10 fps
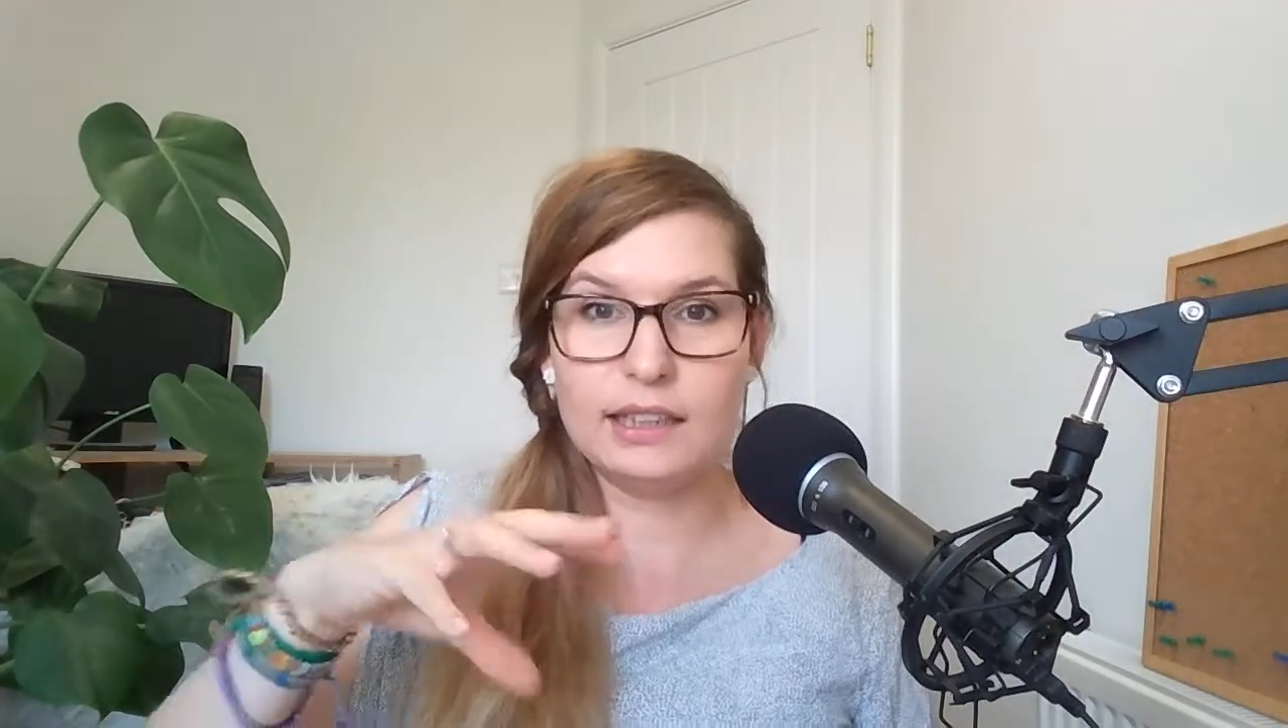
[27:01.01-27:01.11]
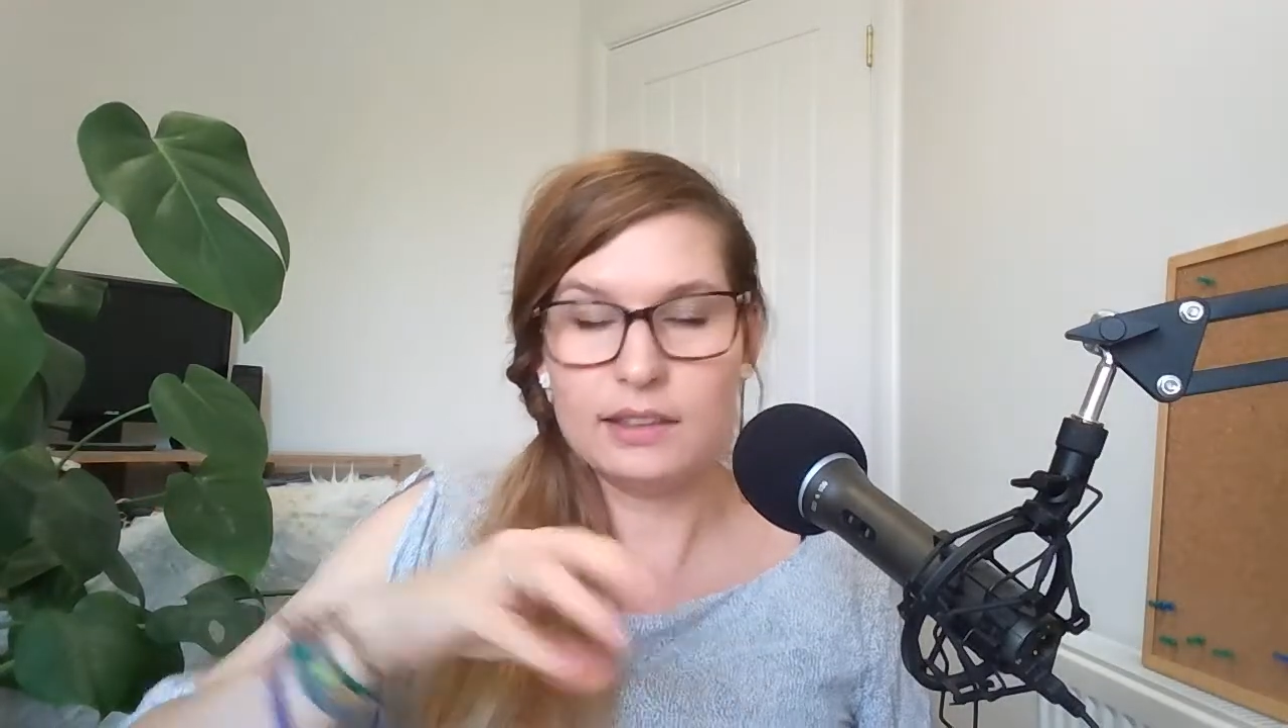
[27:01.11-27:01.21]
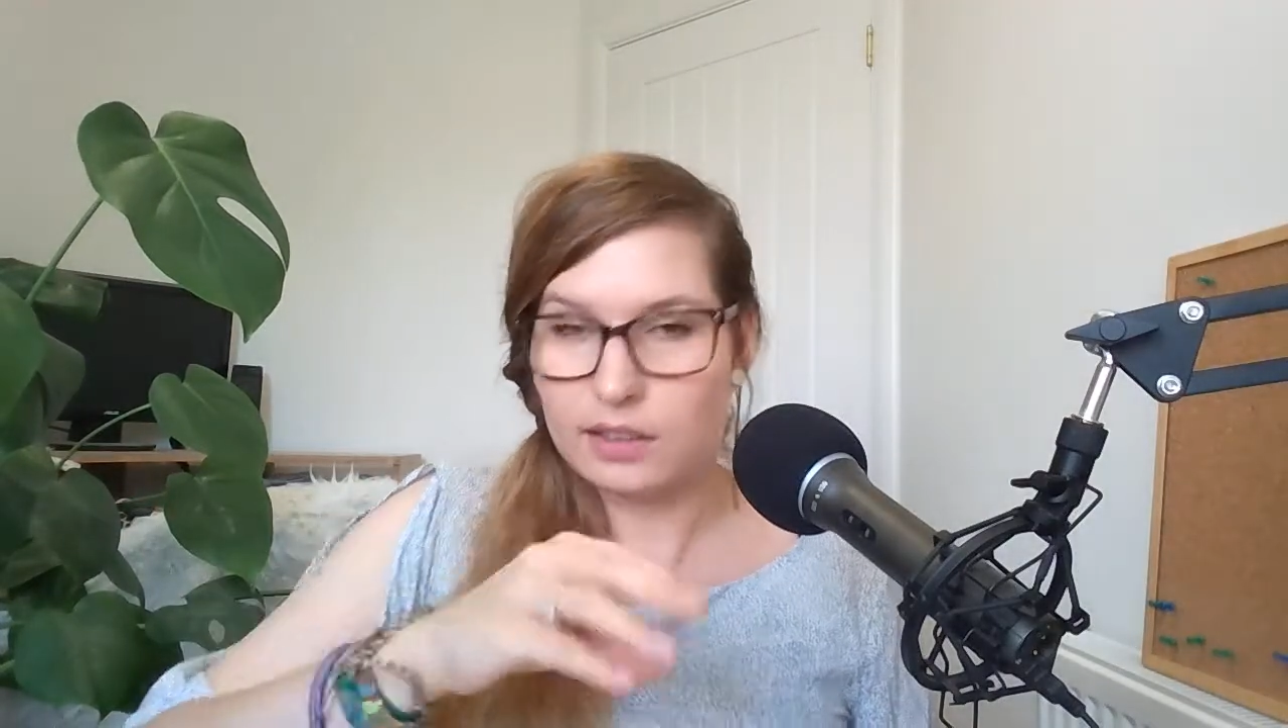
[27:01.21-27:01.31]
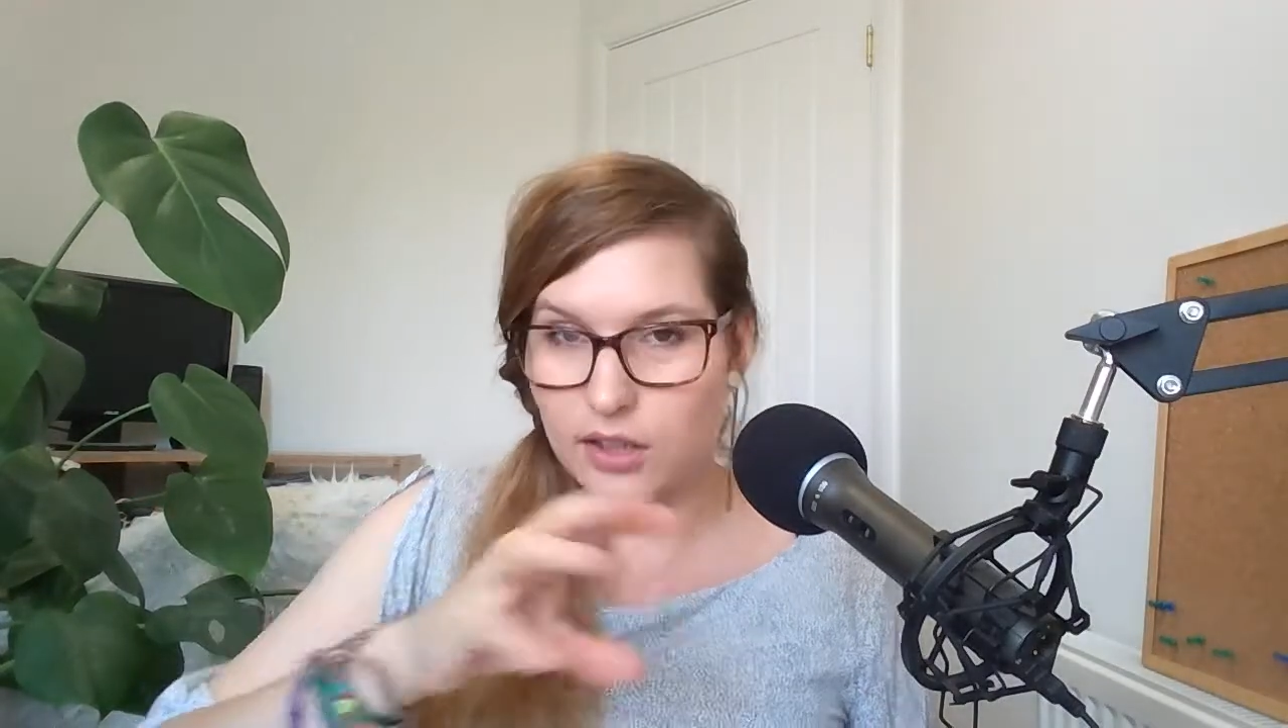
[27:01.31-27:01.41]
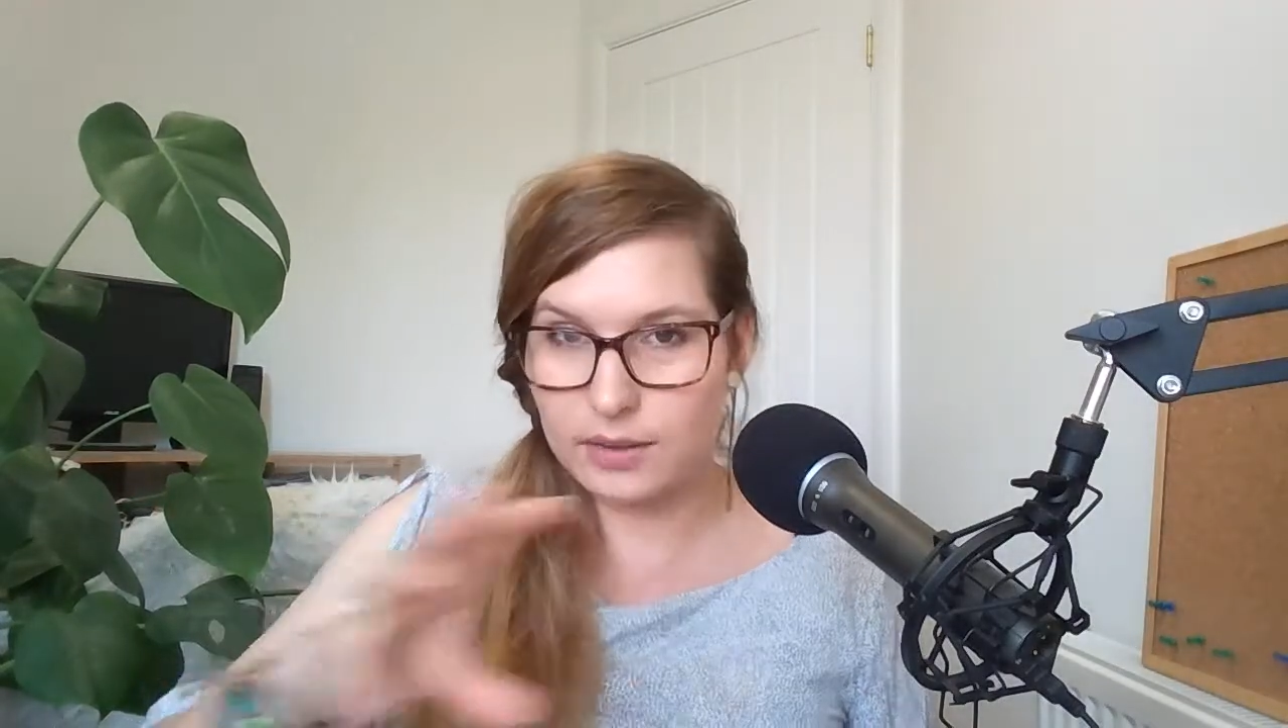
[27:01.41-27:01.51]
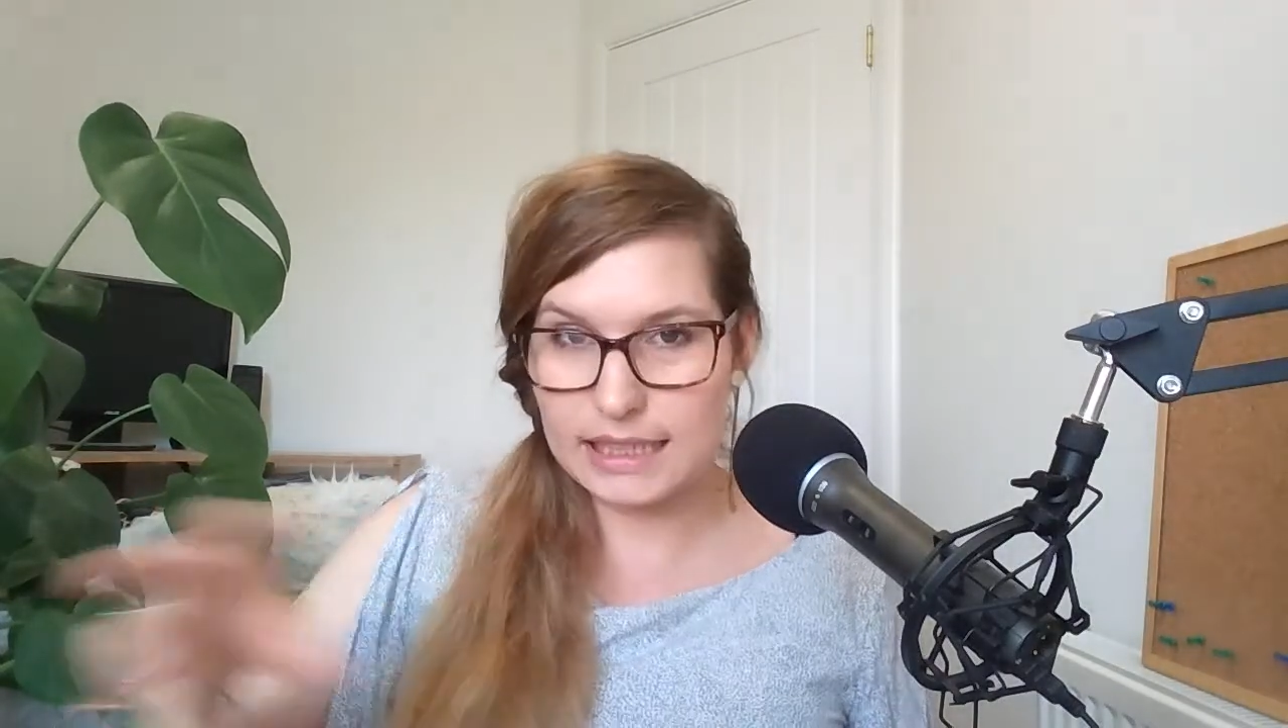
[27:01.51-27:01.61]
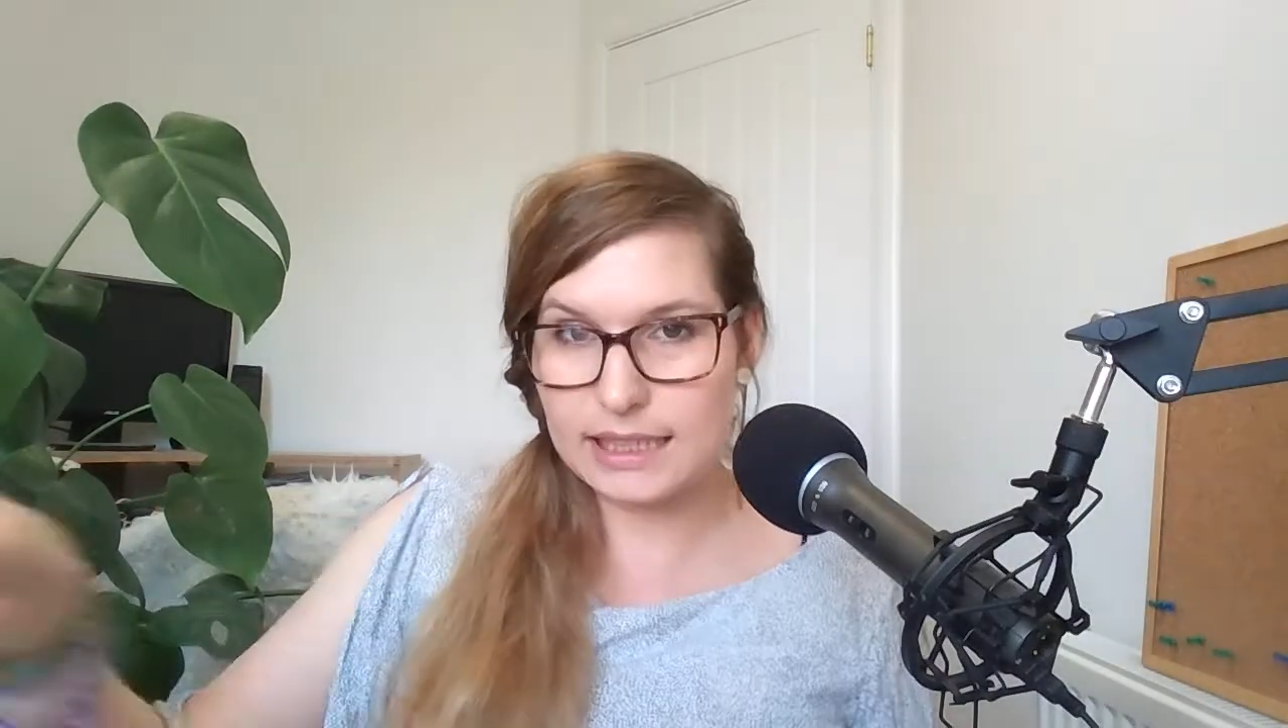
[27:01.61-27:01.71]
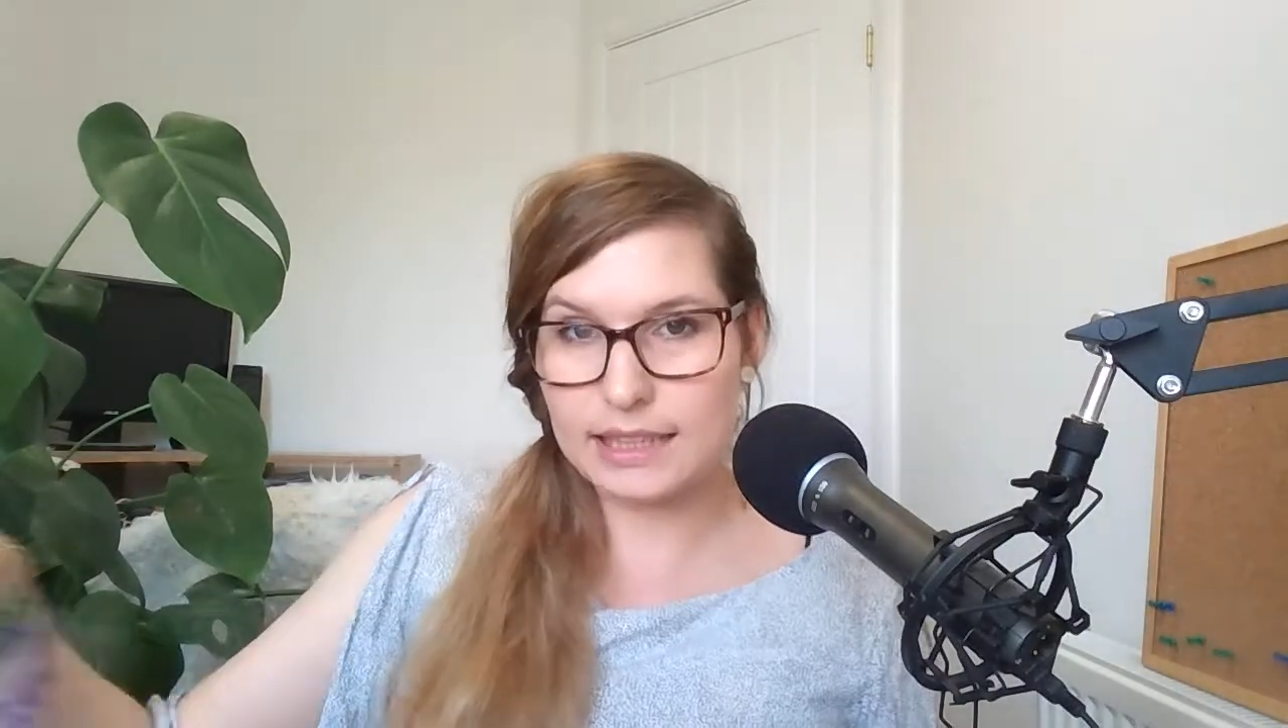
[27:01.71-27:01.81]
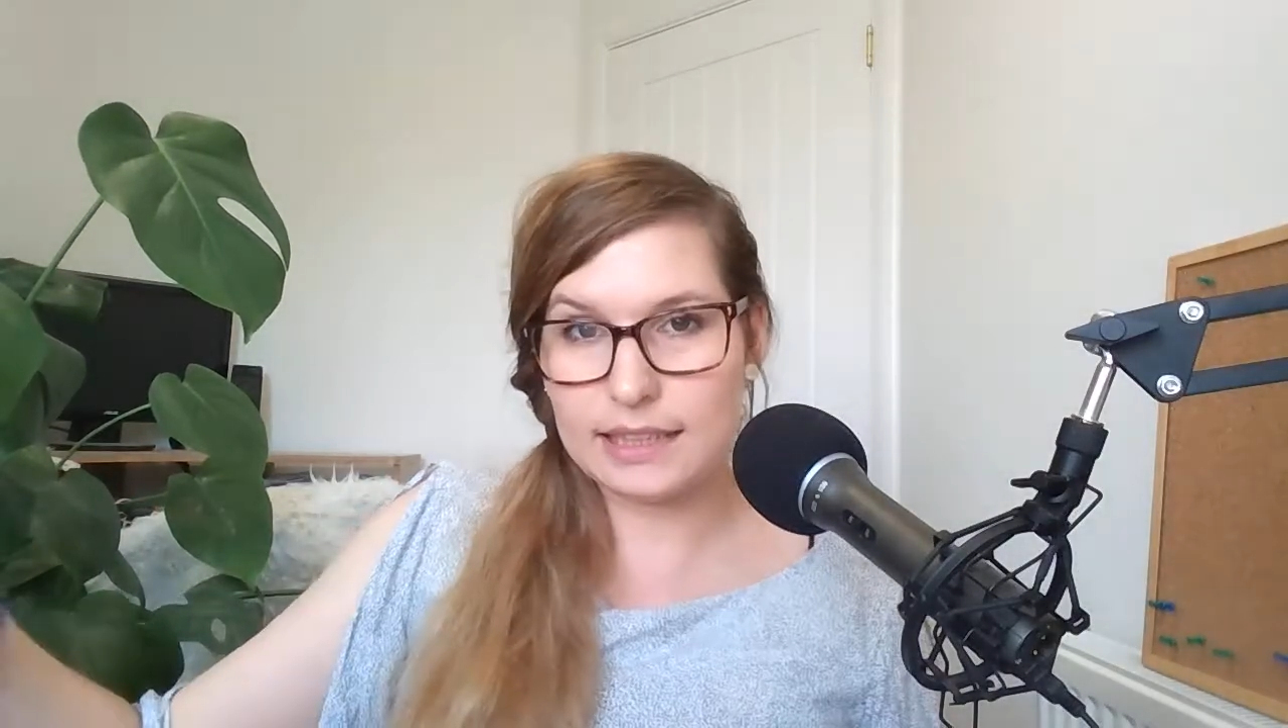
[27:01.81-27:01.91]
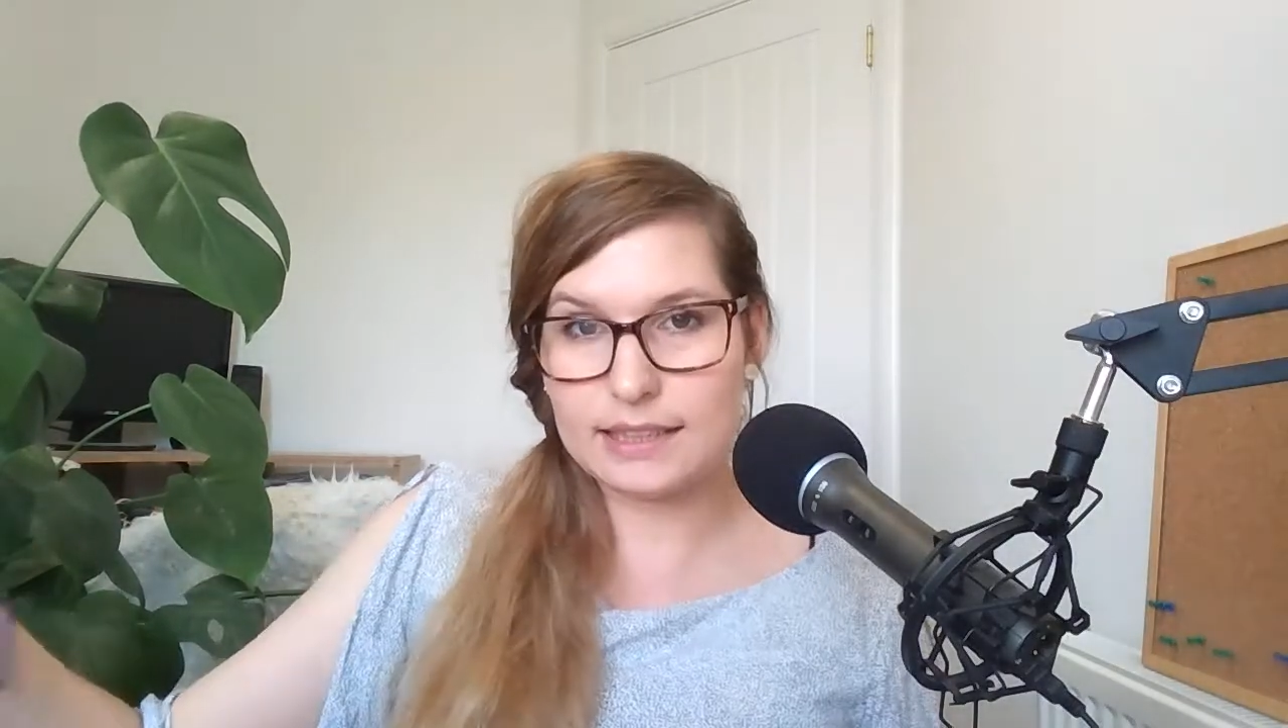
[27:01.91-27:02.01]
that goes
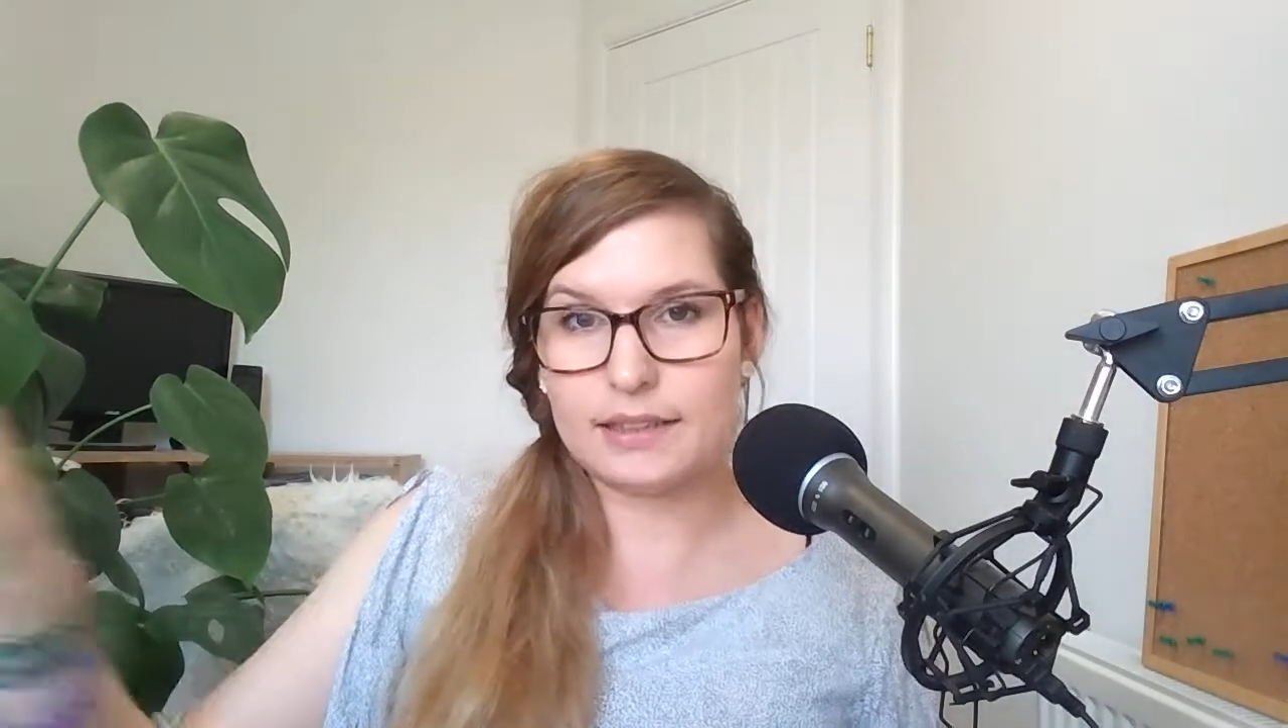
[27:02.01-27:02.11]
into this